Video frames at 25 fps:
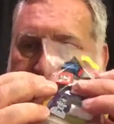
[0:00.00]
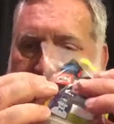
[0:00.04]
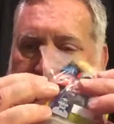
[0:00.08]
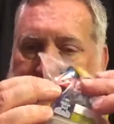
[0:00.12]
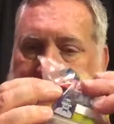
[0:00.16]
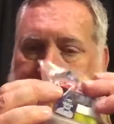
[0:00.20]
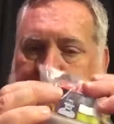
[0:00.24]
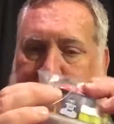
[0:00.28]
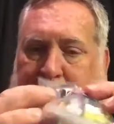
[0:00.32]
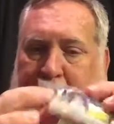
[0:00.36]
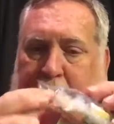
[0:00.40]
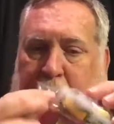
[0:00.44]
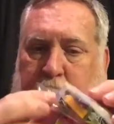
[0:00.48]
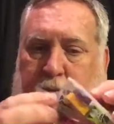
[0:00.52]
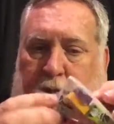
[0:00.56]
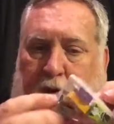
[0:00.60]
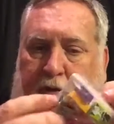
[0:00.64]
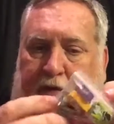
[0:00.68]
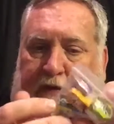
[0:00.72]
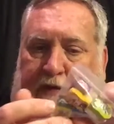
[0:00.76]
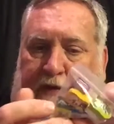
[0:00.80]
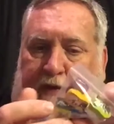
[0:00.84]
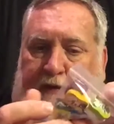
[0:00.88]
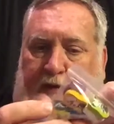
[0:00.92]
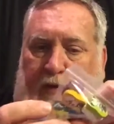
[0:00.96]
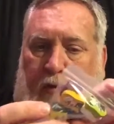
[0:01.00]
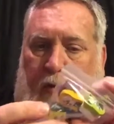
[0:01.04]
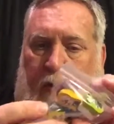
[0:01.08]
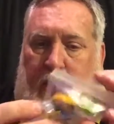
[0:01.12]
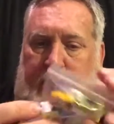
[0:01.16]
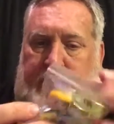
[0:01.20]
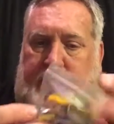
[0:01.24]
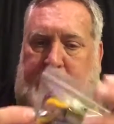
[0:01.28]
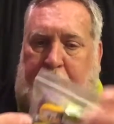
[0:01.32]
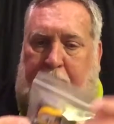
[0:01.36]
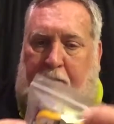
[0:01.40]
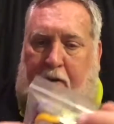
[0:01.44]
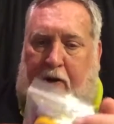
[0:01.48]
And then each one of these has a
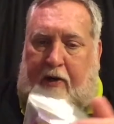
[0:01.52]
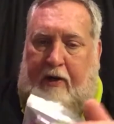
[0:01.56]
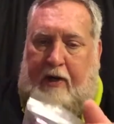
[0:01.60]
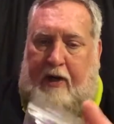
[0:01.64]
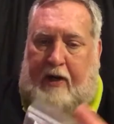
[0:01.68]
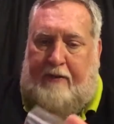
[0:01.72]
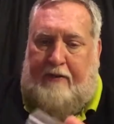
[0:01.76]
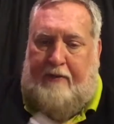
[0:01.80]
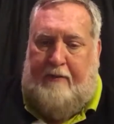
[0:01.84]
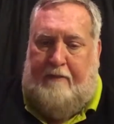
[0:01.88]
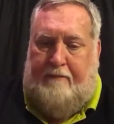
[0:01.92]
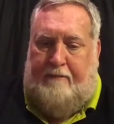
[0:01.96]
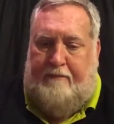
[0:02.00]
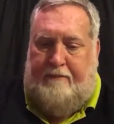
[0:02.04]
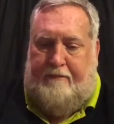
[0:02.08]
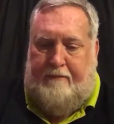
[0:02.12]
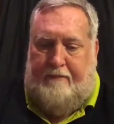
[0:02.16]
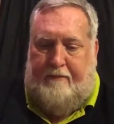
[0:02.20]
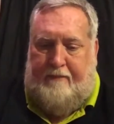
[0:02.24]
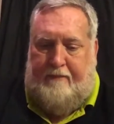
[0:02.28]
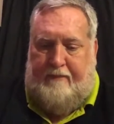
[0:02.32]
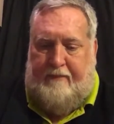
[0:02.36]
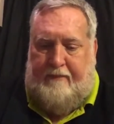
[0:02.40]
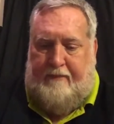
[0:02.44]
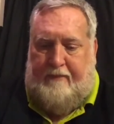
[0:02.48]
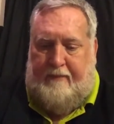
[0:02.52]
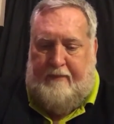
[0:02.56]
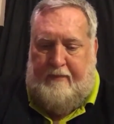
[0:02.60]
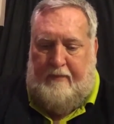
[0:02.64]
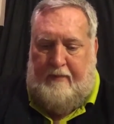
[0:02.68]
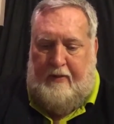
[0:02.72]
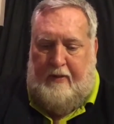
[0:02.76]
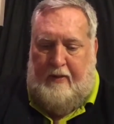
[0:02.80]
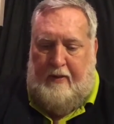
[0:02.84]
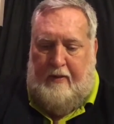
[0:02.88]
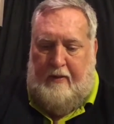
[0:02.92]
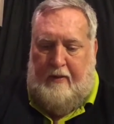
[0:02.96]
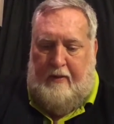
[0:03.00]
question mark on them.
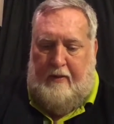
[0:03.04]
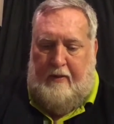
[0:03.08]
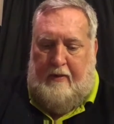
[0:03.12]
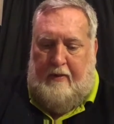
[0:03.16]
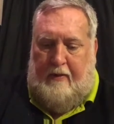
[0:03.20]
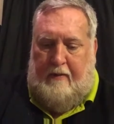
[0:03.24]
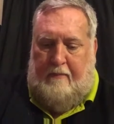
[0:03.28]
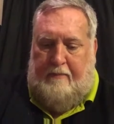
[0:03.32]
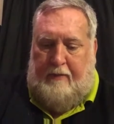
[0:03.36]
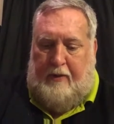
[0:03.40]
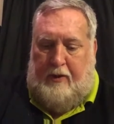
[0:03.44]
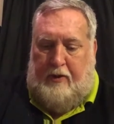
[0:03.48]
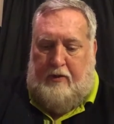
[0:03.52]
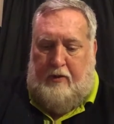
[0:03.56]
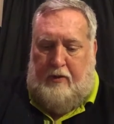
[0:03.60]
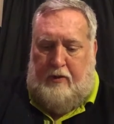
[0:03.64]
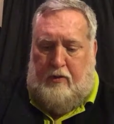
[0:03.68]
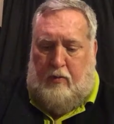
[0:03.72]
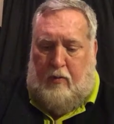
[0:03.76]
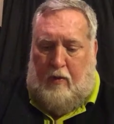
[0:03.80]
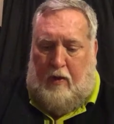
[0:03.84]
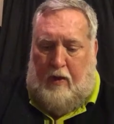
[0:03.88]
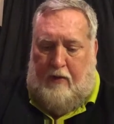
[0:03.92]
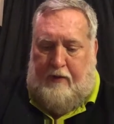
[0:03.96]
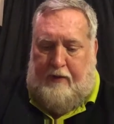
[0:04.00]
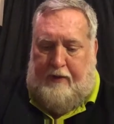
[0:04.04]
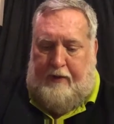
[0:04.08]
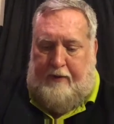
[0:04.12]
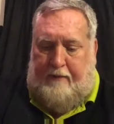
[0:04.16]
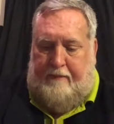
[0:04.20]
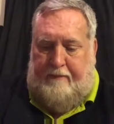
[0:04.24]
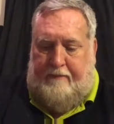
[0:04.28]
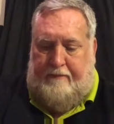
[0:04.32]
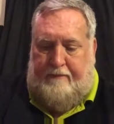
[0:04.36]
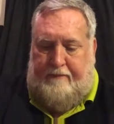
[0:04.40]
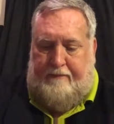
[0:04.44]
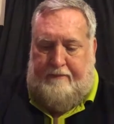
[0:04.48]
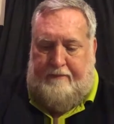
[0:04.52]
But good quality.
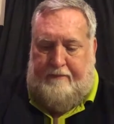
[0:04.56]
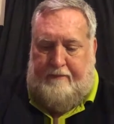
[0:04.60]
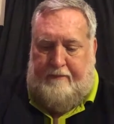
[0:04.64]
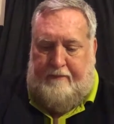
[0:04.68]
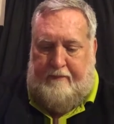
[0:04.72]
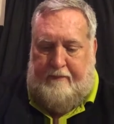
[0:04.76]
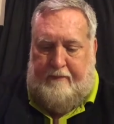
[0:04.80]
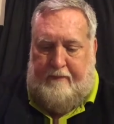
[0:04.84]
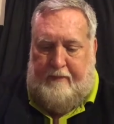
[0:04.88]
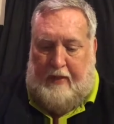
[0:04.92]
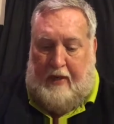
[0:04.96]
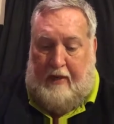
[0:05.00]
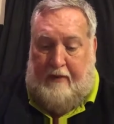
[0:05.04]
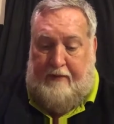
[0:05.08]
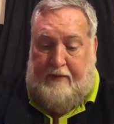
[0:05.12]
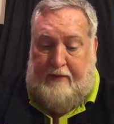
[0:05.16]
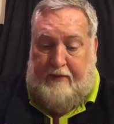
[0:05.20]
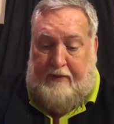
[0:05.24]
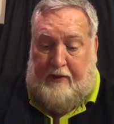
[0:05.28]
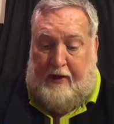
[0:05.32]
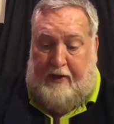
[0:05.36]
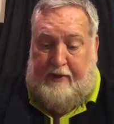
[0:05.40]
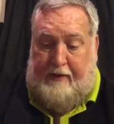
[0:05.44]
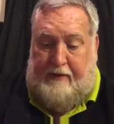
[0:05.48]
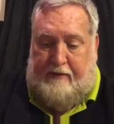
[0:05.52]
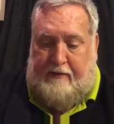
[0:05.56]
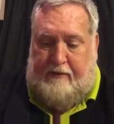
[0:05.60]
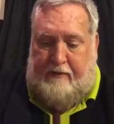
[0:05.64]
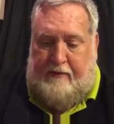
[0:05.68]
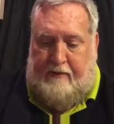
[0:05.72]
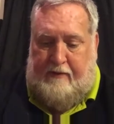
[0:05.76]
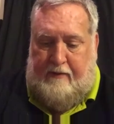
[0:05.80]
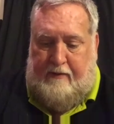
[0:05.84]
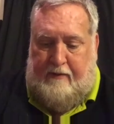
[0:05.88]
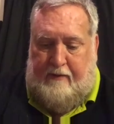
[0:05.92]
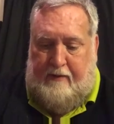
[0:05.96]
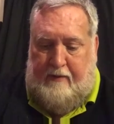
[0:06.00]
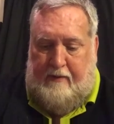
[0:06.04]
The dice.
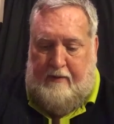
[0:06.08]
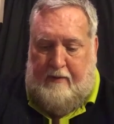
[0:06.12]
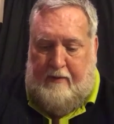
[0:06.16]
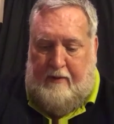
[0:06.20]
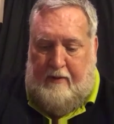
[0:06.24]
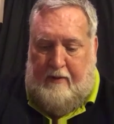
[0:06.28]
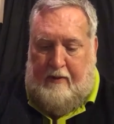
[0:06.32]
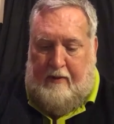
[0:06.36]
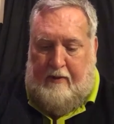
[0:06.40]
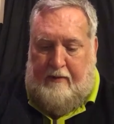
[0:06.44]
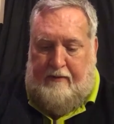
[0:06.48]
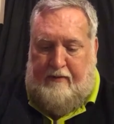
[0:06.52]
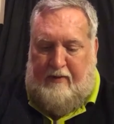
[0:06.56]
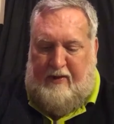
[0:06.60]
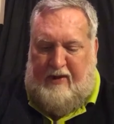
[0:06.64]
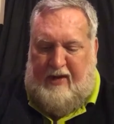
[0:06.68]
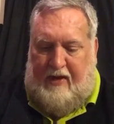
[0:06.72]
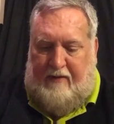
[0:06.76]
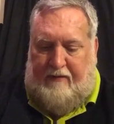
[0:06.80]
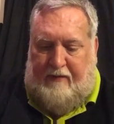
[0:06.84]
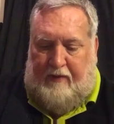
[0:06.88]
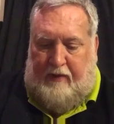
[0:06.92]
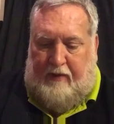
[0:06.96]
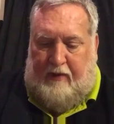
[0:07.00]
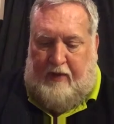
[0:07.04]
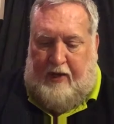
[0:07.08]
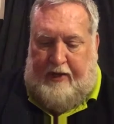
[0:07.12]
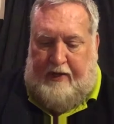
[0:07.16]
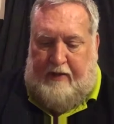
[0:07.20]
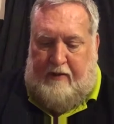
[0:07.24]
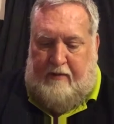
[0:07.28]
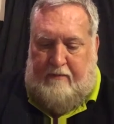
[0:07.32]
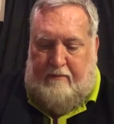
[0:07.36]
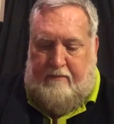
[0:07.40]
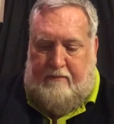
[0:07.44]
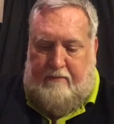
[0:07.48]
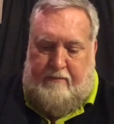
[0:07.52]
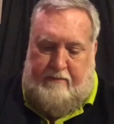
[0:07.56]
Kind of a light,
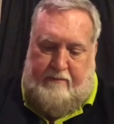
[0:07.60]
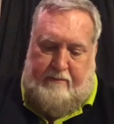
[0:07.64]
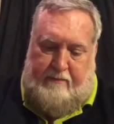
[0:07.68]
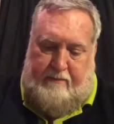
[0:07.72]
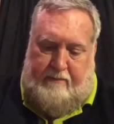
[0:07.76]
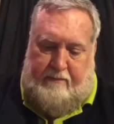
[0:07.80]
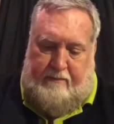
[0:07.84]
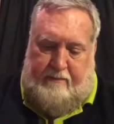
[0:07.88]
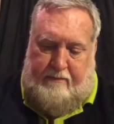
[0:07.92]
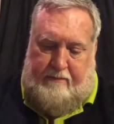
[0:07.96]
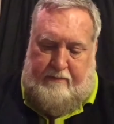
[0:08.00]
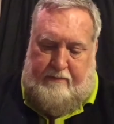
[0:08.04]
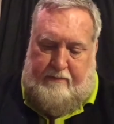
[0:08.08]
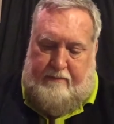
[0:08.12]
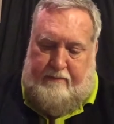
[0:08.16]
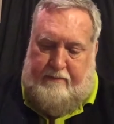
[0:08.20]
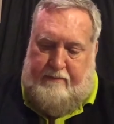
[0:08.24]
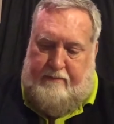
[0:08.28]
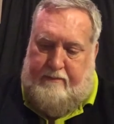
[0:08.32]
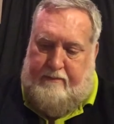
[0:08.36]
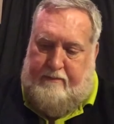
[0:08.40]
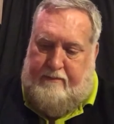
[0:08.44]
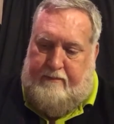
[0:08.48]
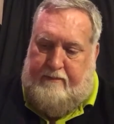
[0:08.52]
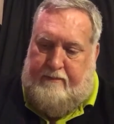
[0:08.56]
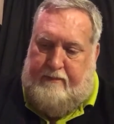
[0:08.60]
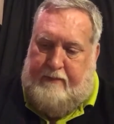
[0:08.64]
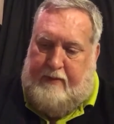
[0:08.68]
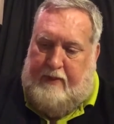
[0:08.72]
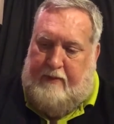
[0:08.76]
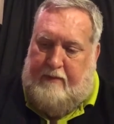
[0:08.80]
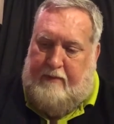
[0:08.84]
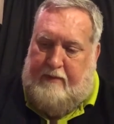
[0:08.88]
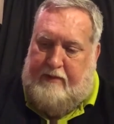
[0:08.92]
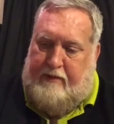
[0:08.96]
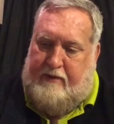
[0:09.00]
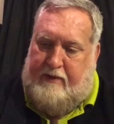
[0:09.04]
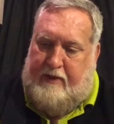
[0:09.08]

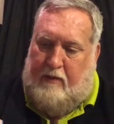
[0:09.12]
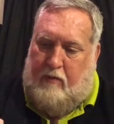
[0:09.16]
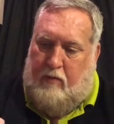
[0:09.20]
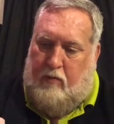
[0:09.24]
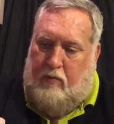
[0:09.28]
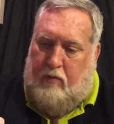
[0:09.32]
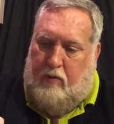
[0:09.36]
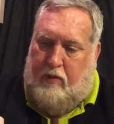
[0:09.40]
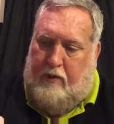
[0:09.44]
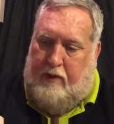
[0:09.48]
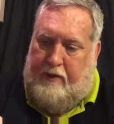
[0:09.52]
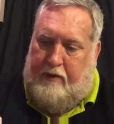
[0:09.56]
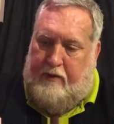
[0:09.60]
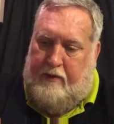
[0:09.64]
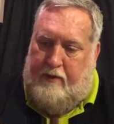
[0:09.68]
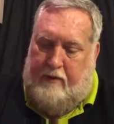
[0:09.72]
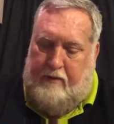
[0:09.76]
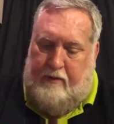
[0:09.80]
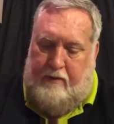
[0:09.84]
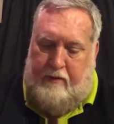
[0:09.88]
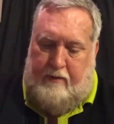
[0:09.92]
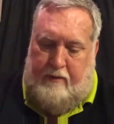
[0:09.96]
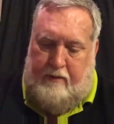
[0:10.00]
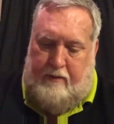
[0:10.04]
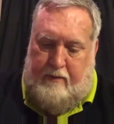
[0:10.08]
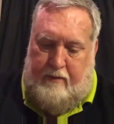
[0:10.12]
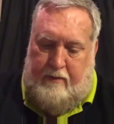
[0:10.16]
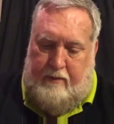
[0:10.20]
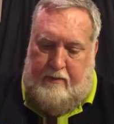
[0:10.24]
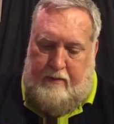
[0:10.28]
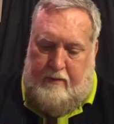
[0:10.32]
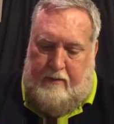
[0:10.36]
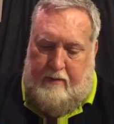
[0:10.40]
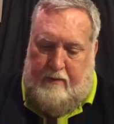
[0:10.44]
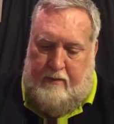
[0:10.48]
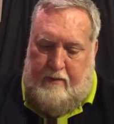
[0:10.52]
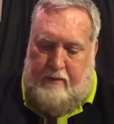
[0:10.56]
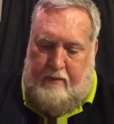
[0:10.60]
I would say wood,
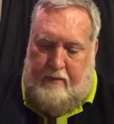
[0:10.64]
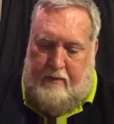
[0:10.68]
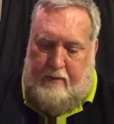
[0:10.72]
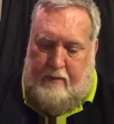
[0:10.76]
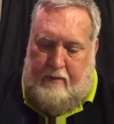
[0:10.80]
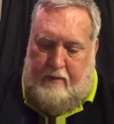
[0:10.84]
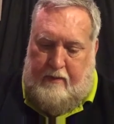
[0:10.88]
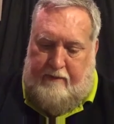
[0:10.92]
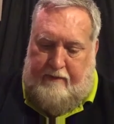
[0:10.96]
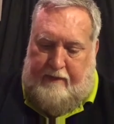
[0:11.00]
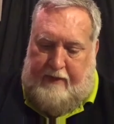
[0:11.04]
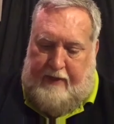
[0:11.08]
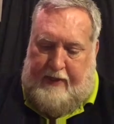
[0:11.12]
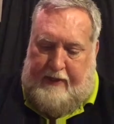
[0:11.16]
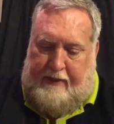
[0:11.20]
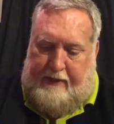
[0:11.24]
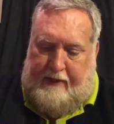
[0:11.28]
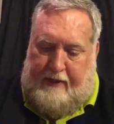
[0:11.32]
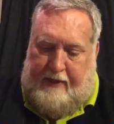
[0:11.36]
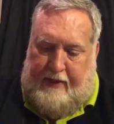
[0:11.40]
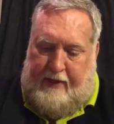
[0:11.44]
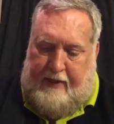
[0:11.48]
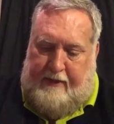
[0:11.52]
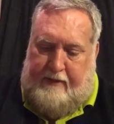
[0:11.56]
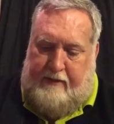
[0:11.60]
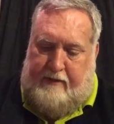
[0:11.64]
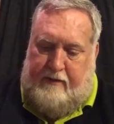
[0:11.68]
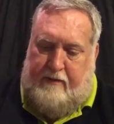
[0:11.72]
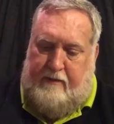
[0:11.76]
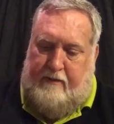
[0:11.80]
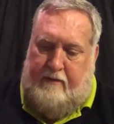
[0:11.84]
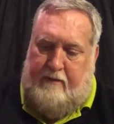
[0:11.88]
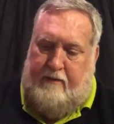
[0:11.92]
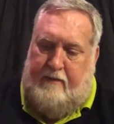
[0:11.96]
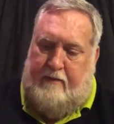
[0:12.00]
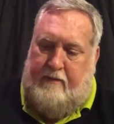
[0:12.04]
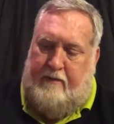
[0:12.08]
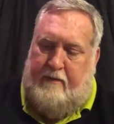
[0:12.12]
if I had to
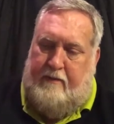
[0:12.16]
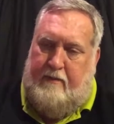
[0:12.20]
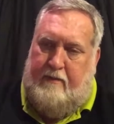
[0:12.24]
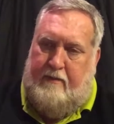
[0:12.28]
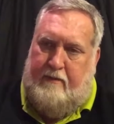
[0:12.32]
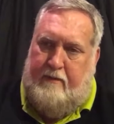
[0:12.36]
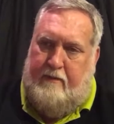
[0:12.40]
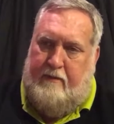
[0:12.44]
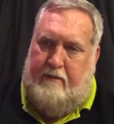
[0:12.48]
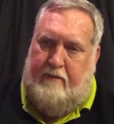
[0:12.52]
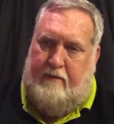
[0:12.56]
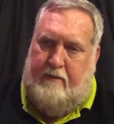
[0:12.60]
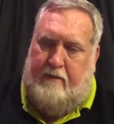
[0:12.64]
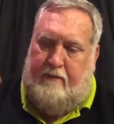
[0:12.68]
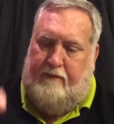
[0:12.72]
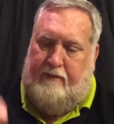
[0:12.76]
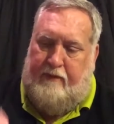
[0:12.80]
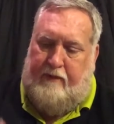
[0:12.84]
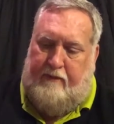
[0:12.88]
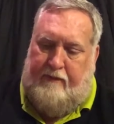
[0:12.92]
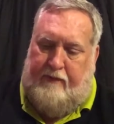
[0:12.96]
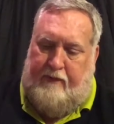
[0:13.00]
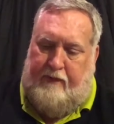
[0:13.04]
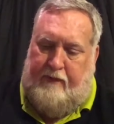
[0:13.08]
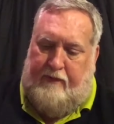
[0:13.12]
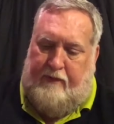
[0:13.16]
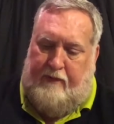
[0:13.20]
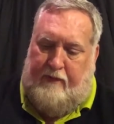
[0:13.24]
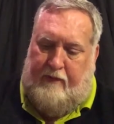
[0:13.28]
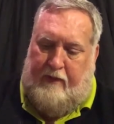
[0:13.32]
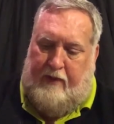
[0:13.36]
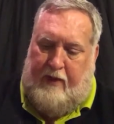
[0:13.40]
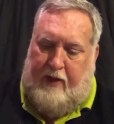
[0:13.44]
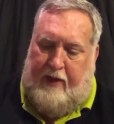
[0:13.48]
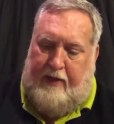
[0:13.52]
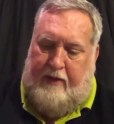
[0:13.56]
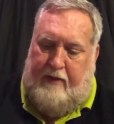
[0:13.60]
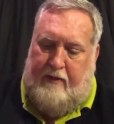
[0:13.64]
guess. They're
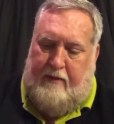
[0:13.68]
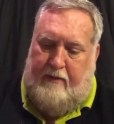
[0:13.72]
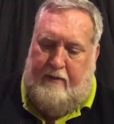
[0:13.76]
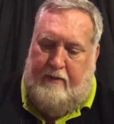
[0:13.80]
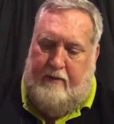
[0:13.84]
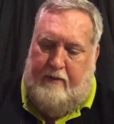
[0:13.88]
light.